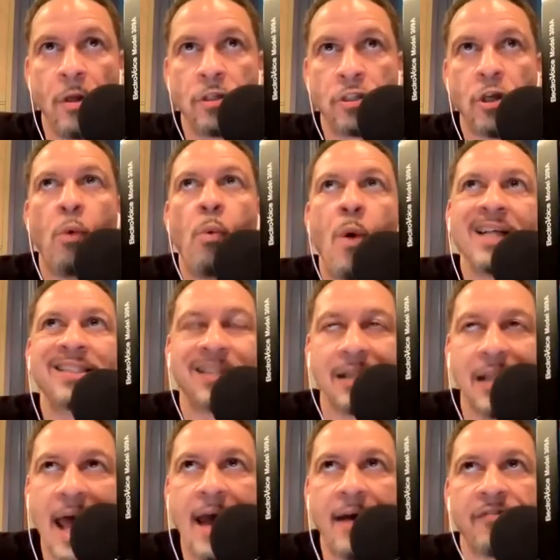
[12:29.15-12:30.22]
So what's
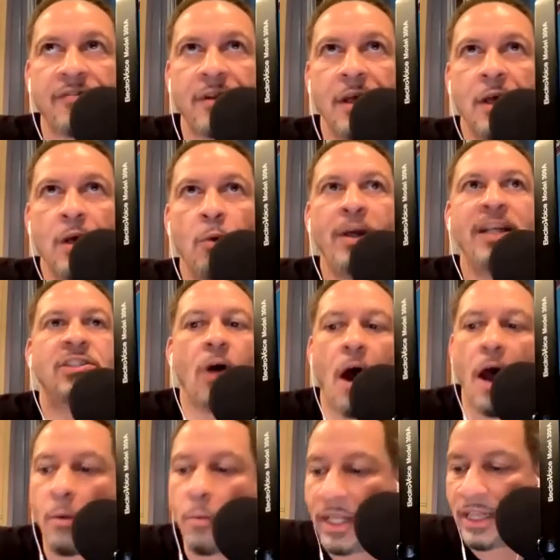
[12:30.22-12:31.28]
left? We
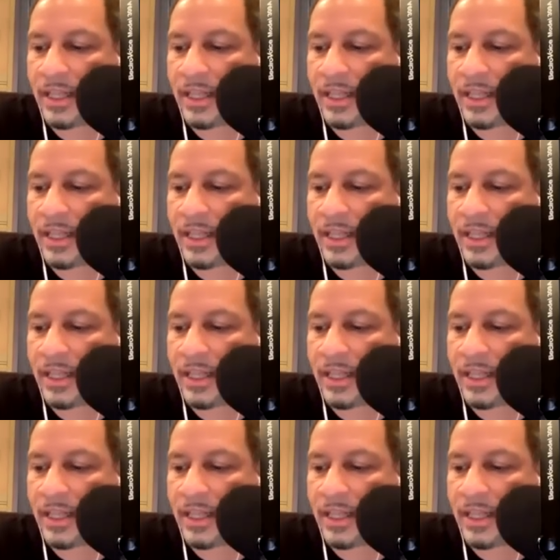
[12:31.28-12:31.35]
saw it with